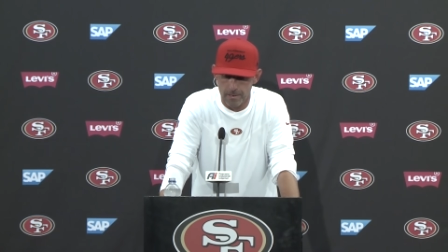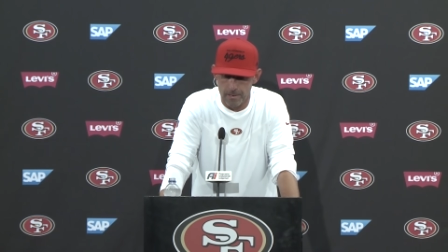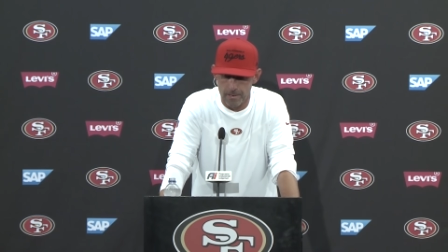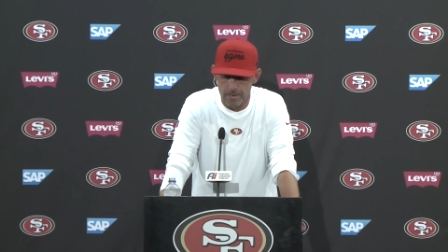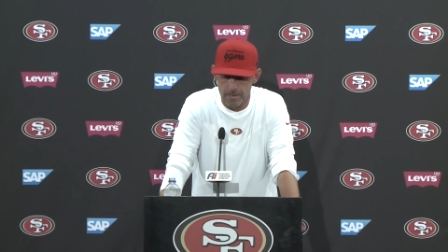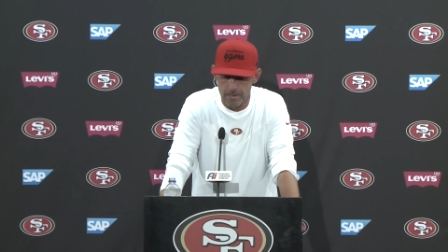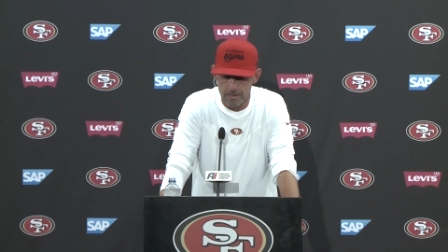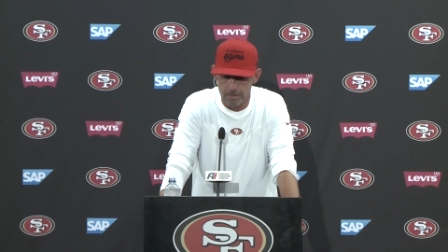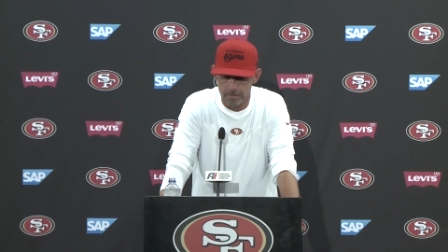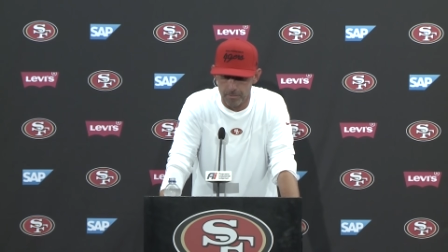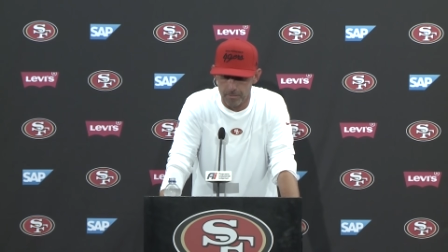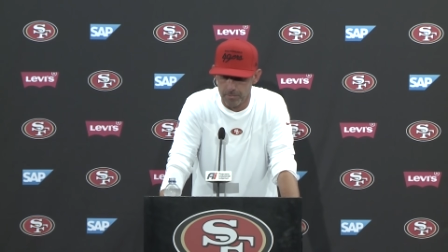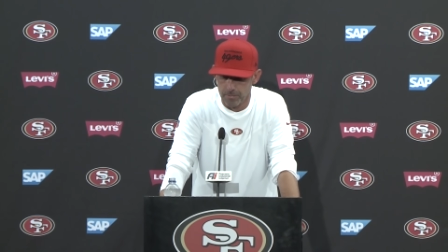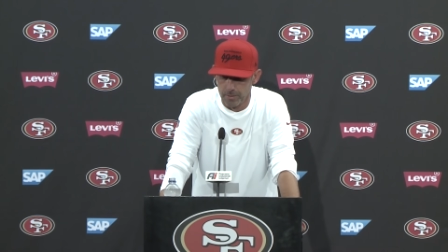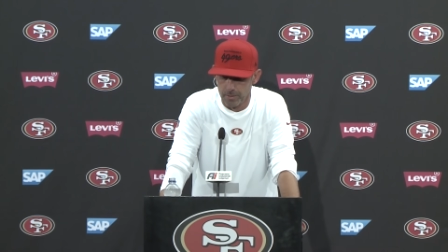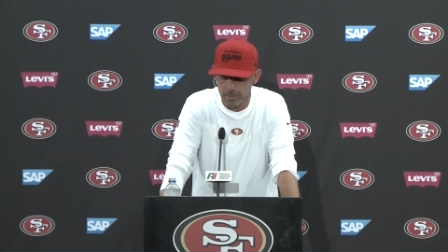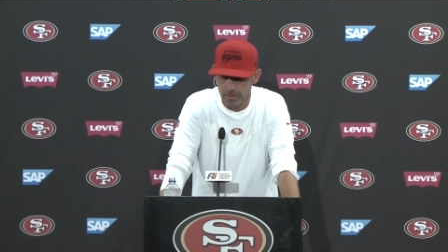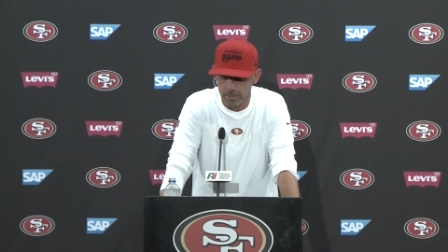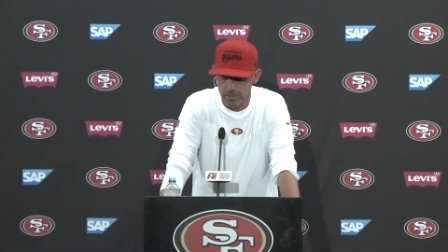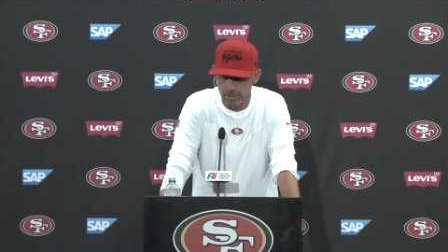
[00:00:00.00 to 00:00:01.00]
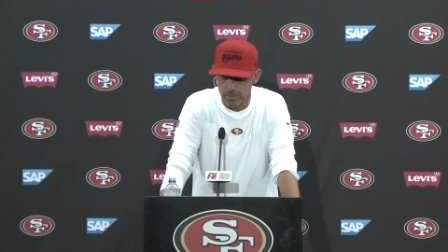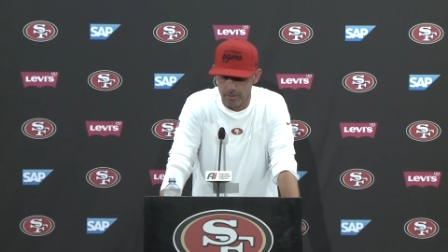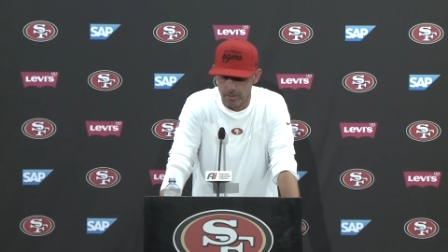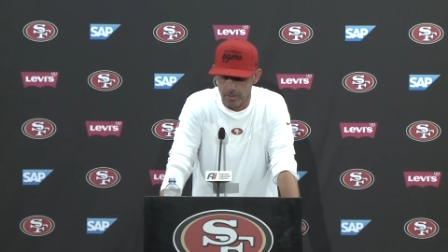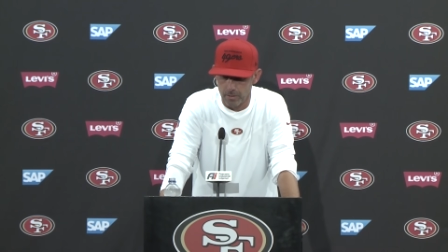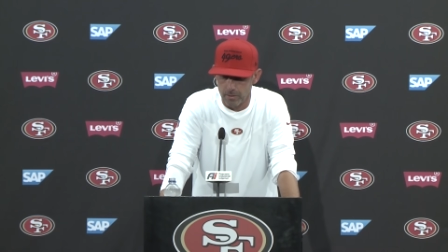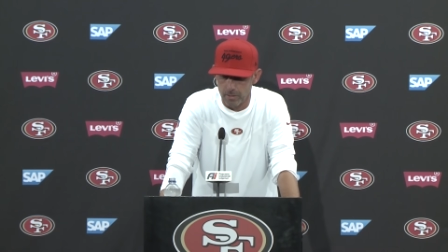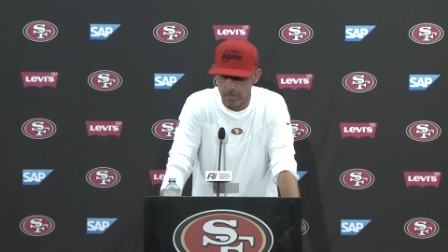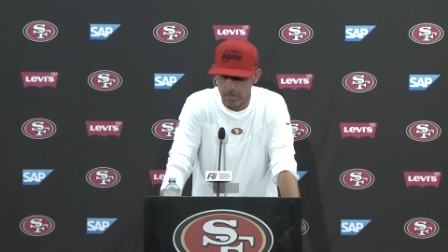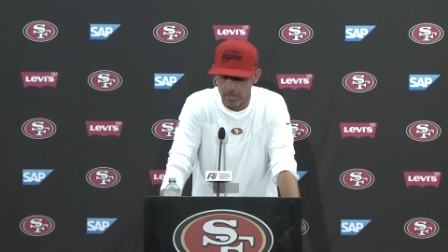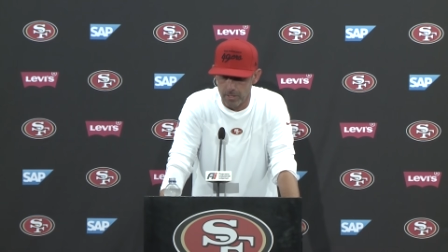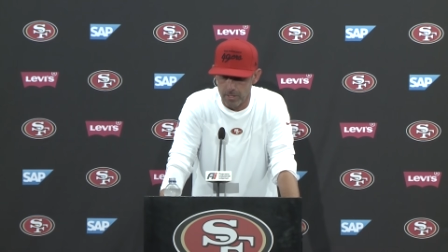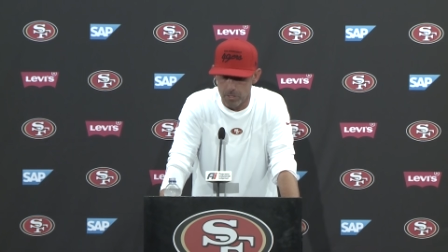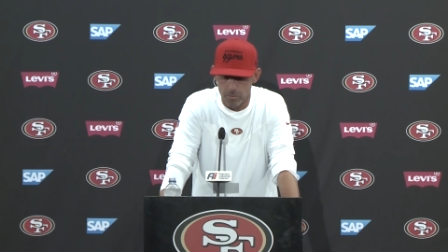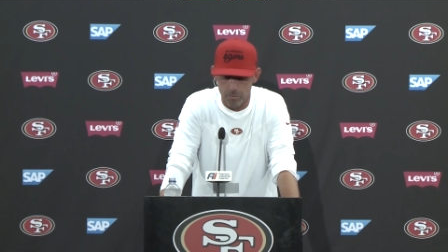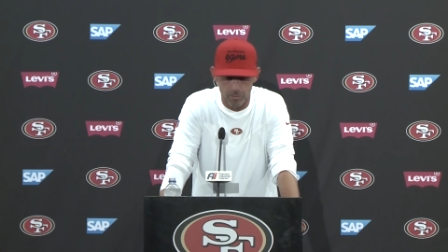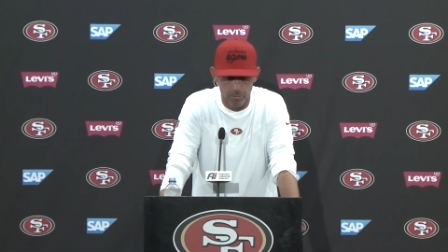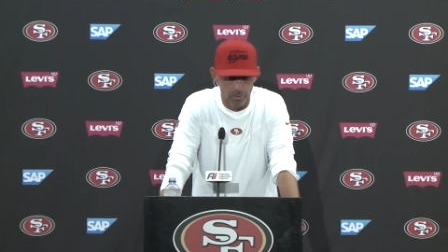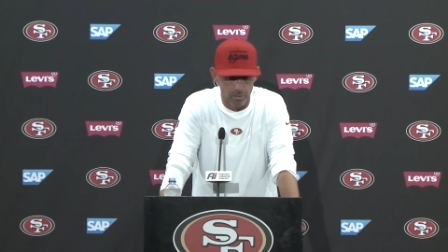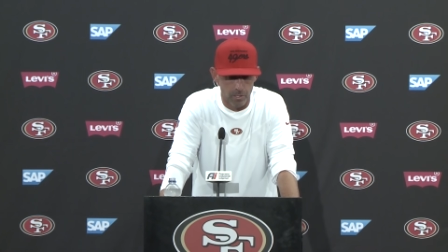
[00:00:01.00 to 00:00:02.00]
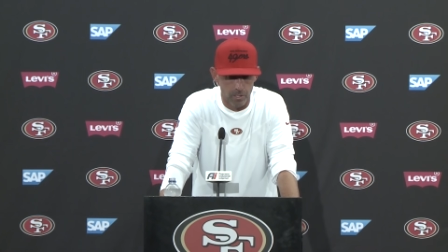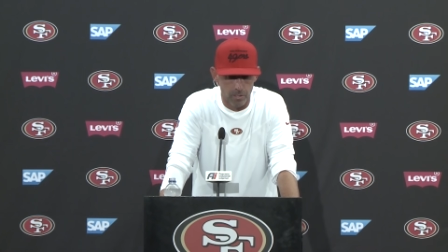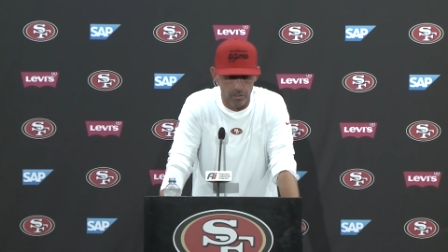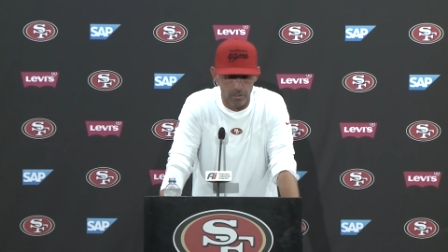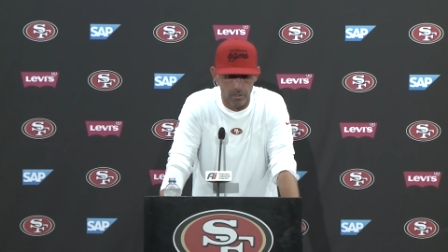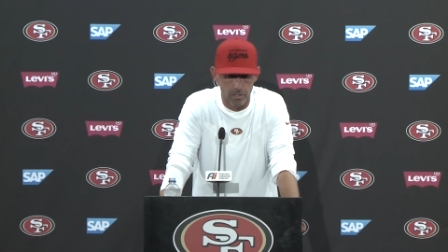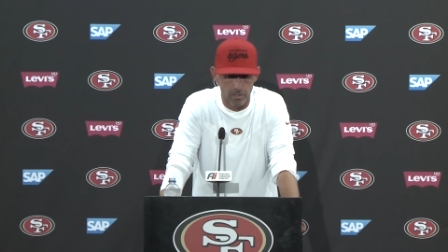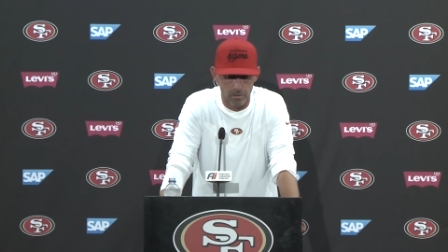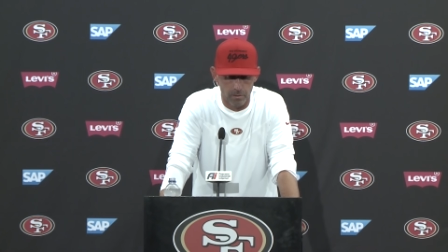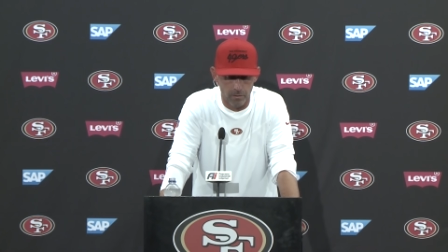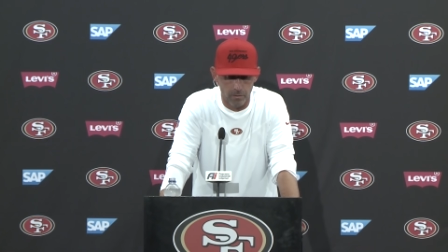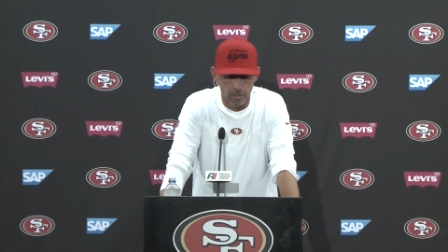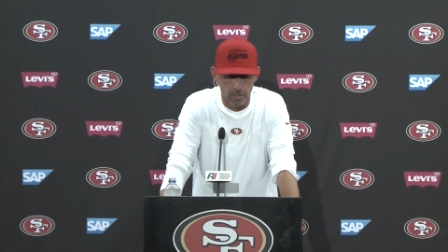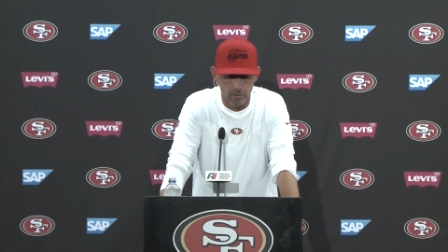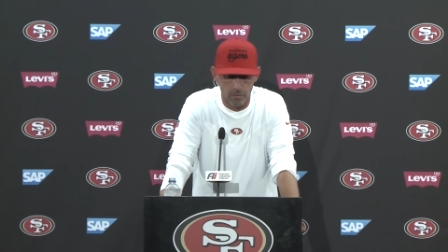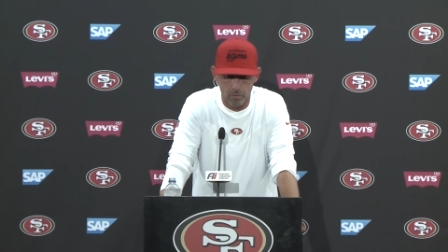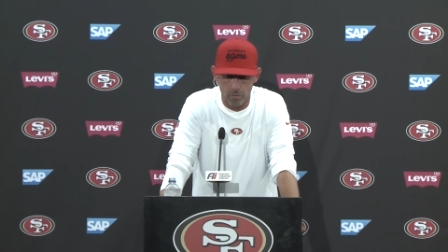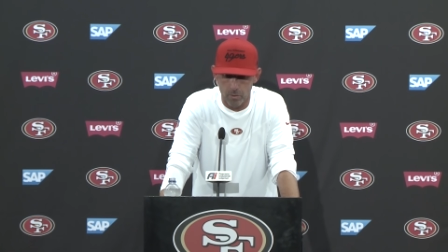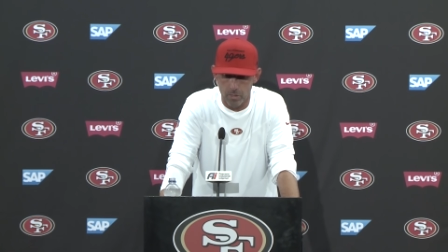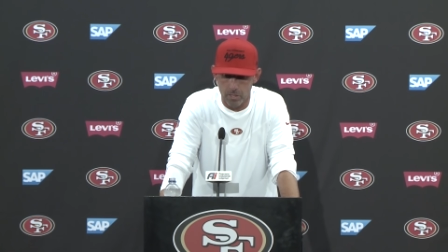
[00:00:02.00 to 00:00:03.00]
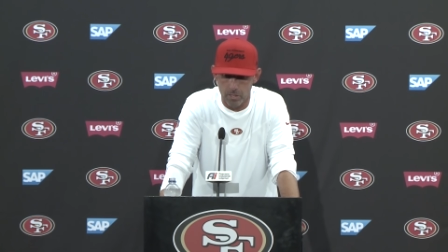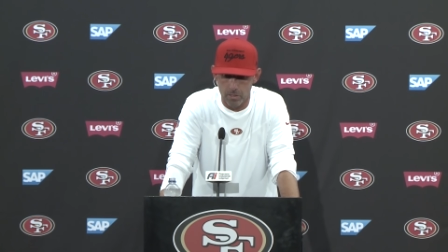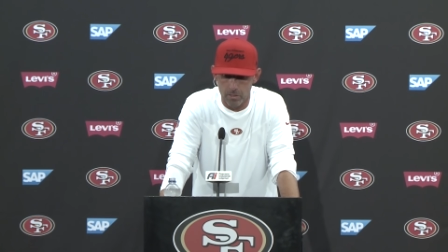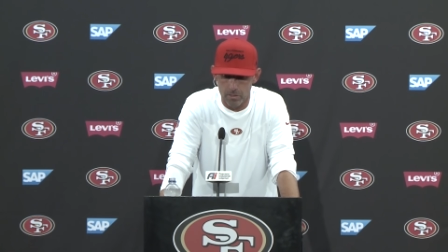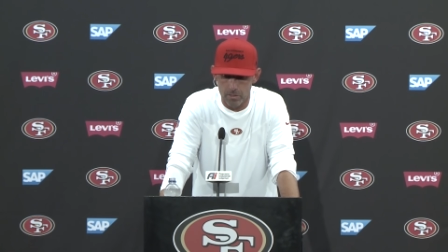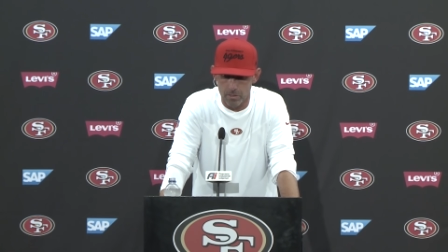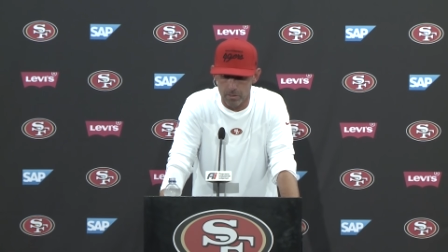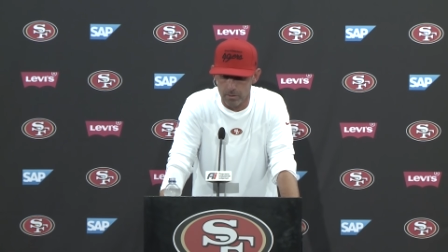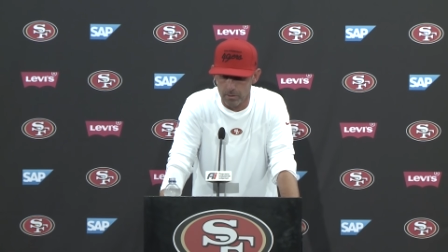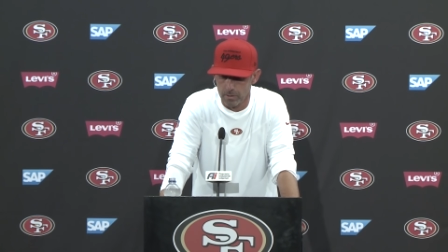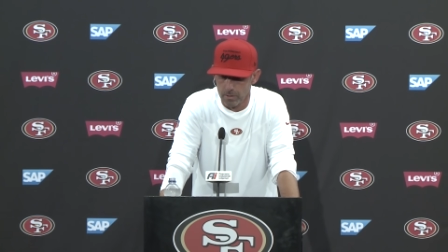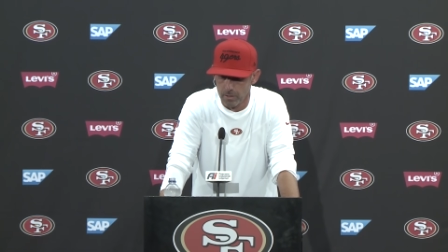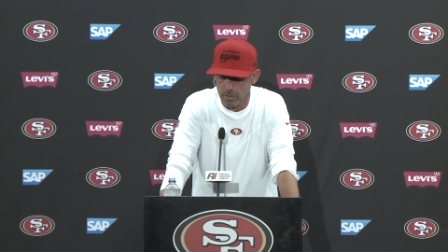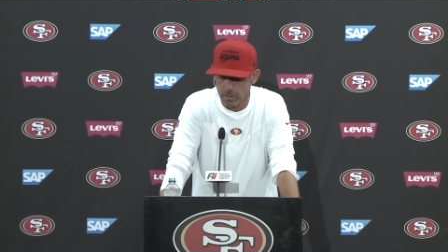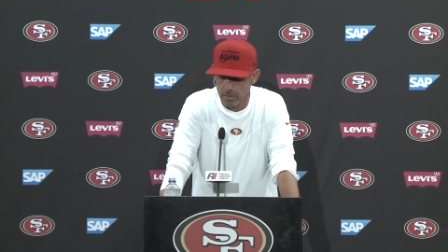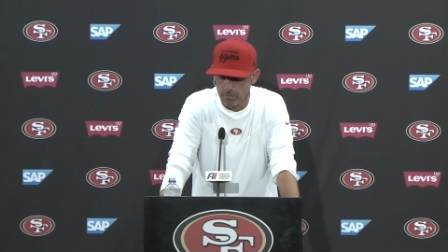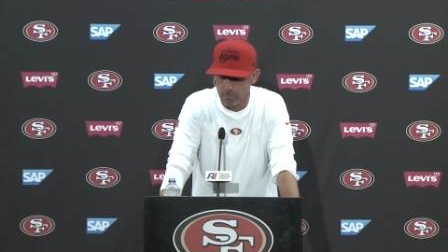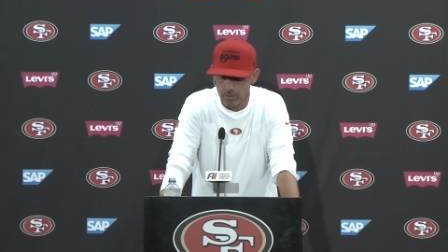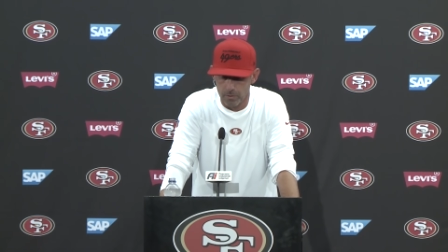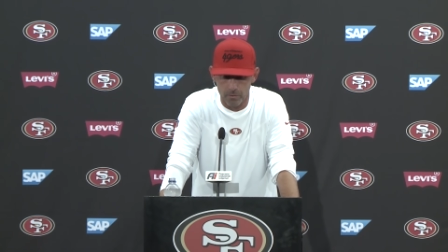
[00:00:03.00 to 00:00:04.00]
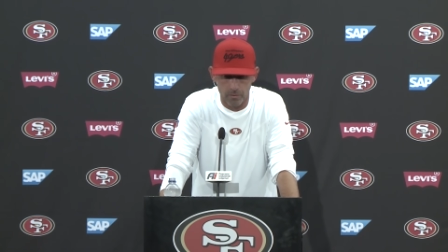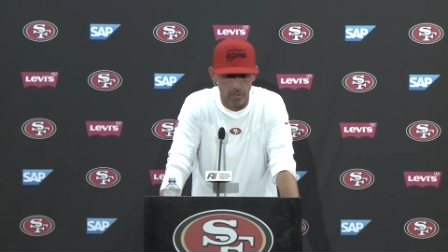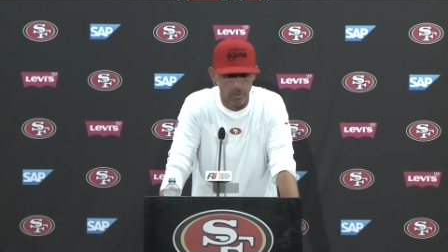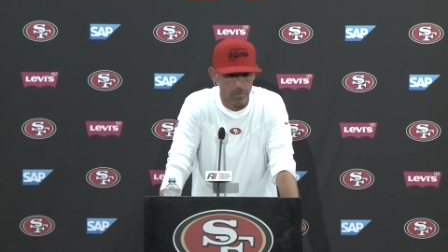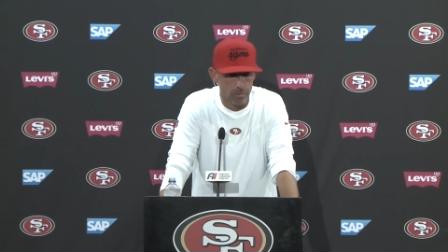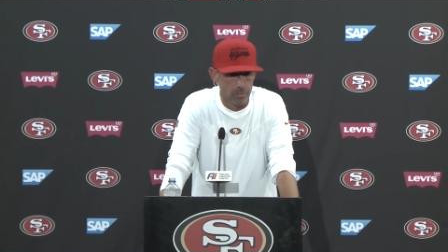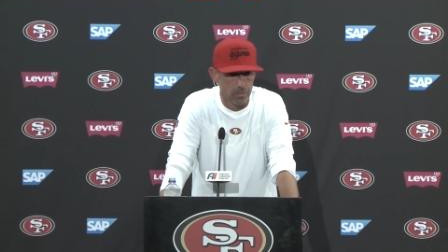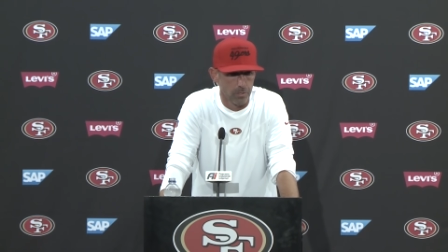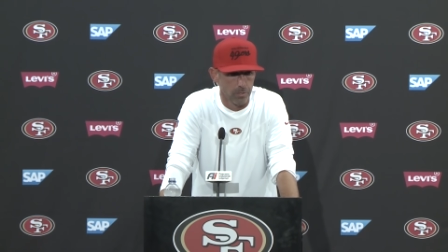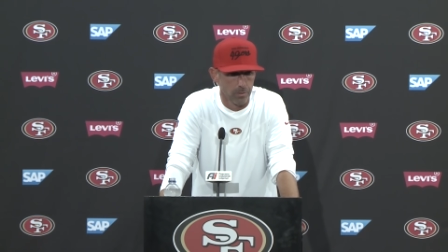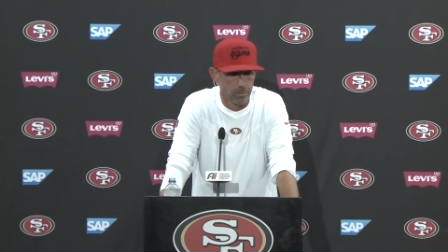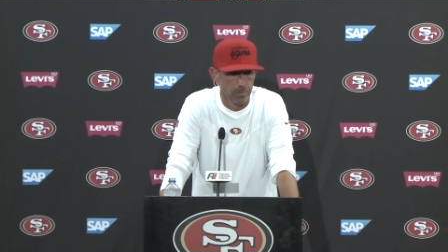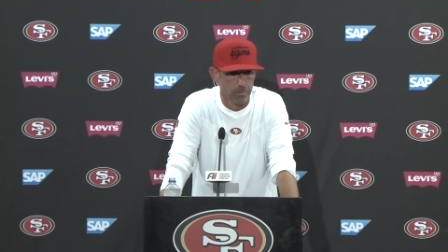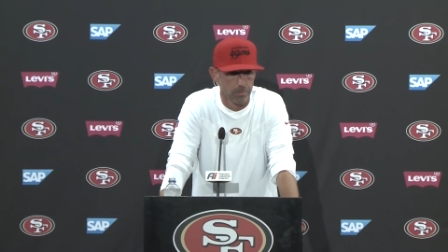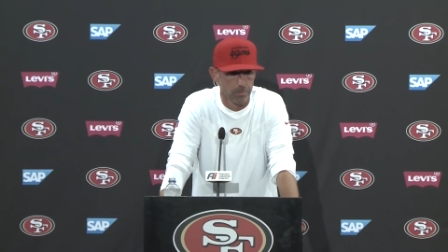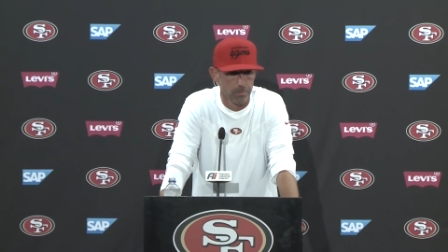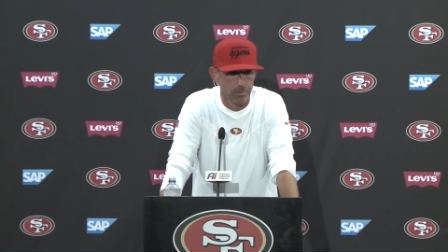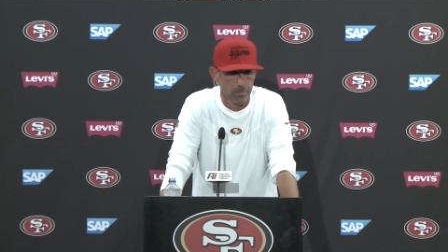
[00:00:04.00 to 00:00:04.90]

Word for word: Um, and I think our D line's been pretty good here these last three years, and I feel the same this year.